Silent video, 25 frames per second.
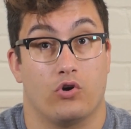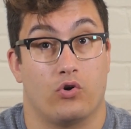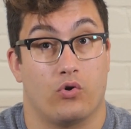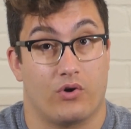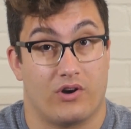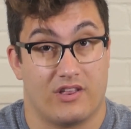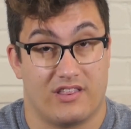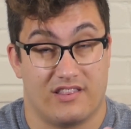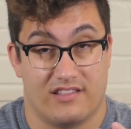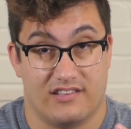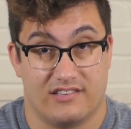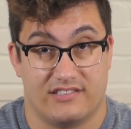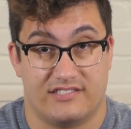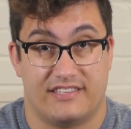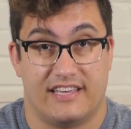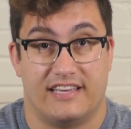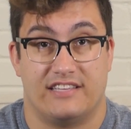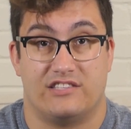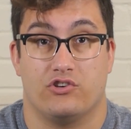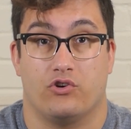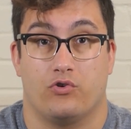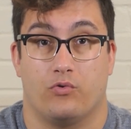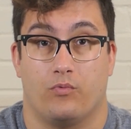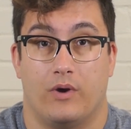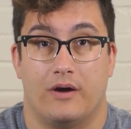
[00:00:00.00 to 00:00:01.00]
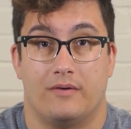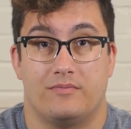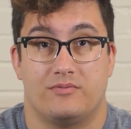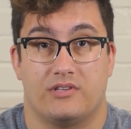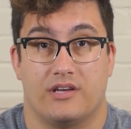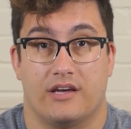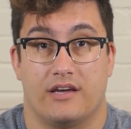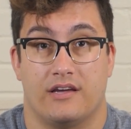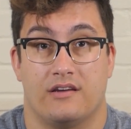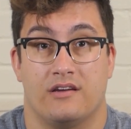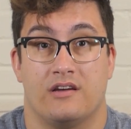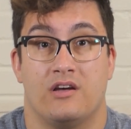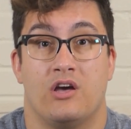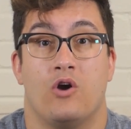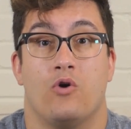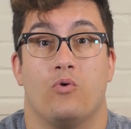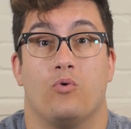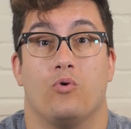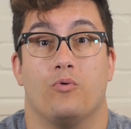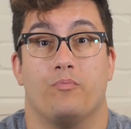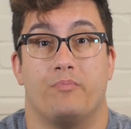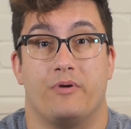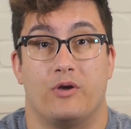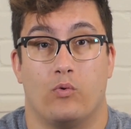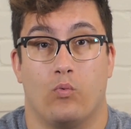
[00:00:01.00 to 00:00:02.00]
according to the state's own website,
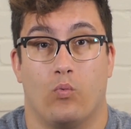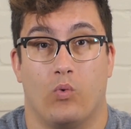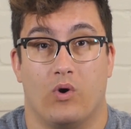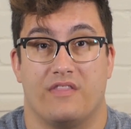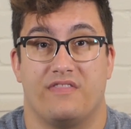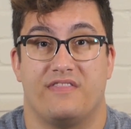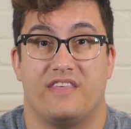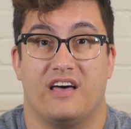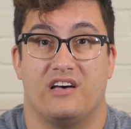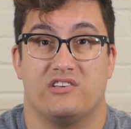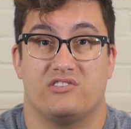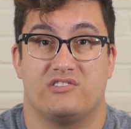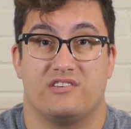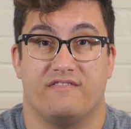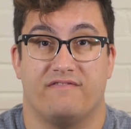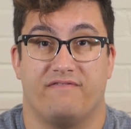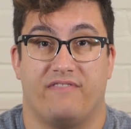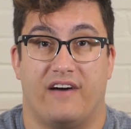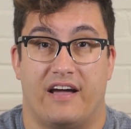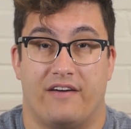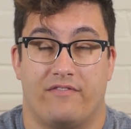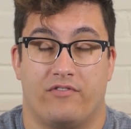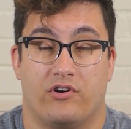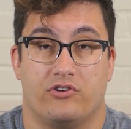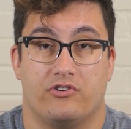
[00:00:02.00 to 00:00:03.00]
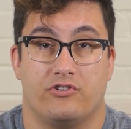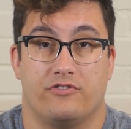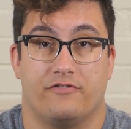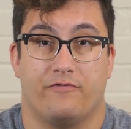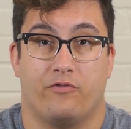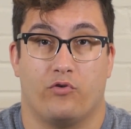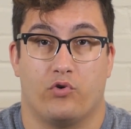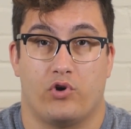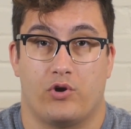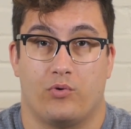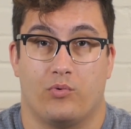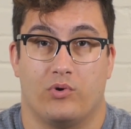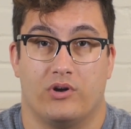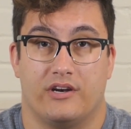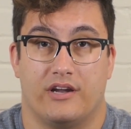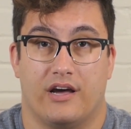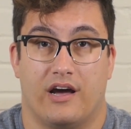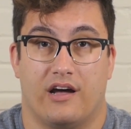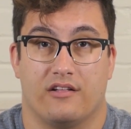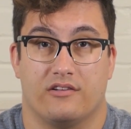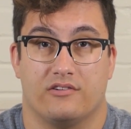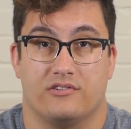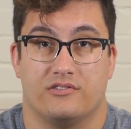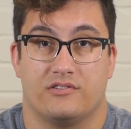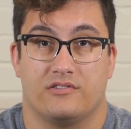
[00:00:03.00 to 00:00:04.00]
will be
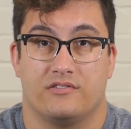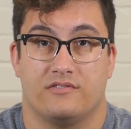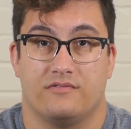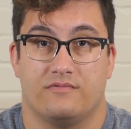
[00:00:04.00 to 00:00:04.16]
$1,541.